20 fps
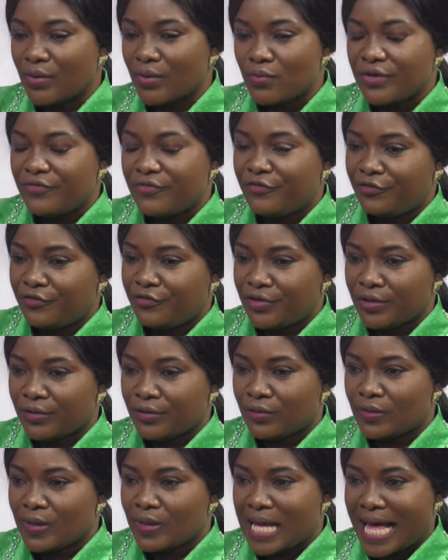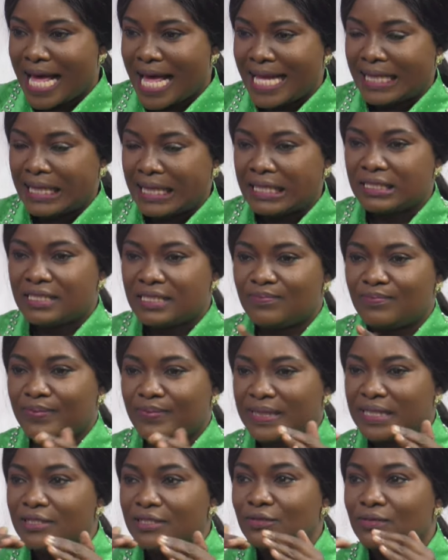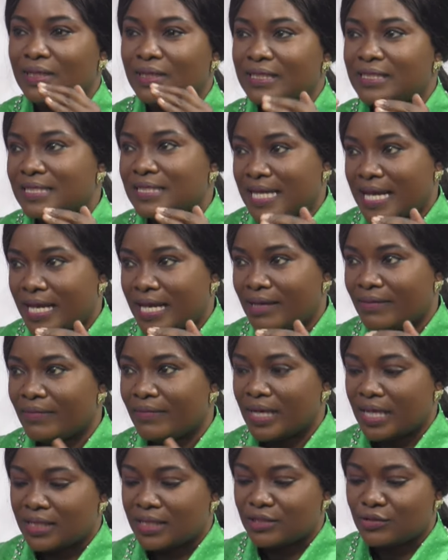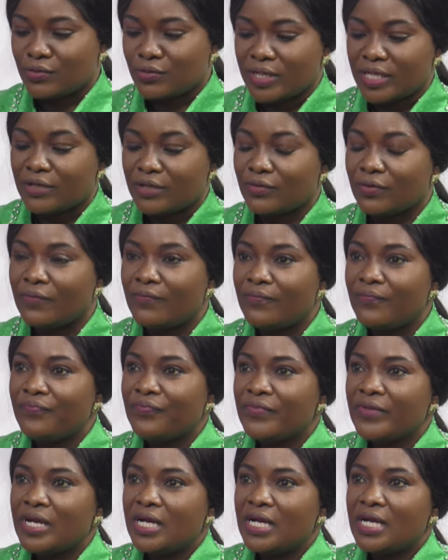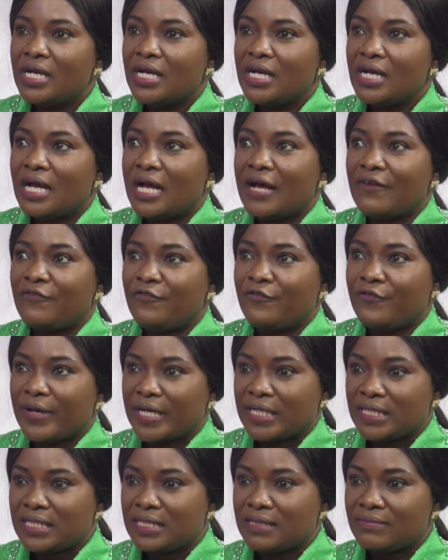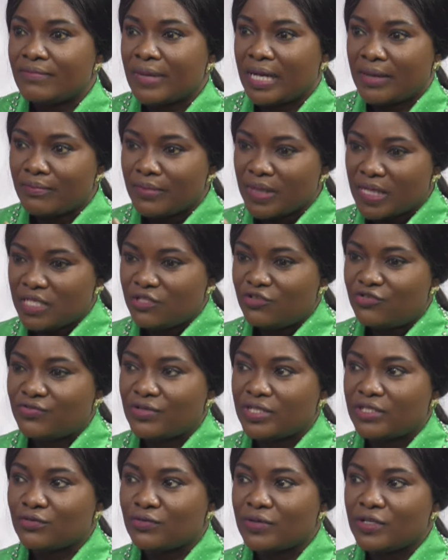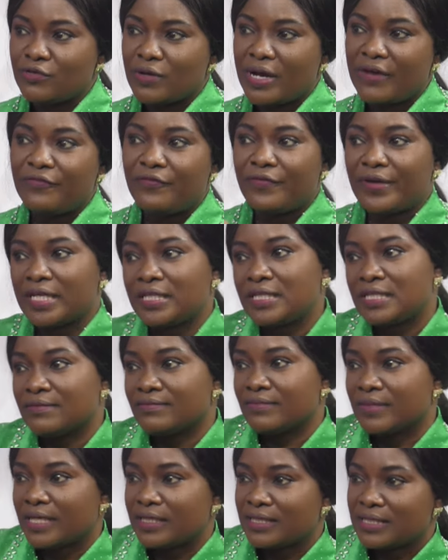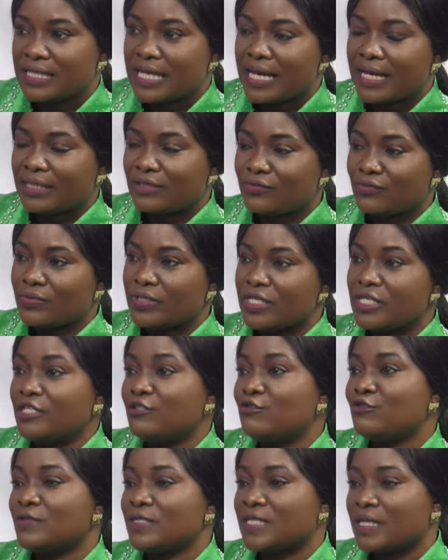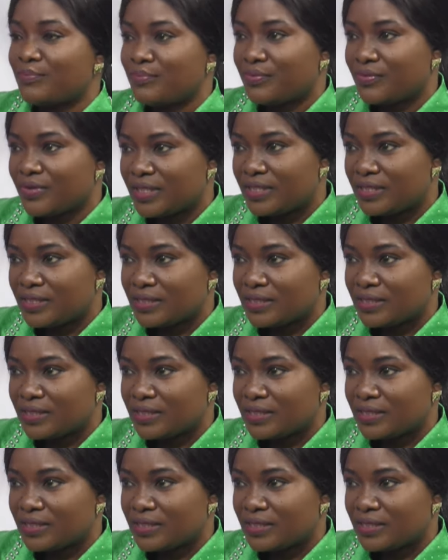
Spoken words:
and we feel at this particular time mm-hmm. it's going to affects my ministry is okay. going to affect him and that we need to separate.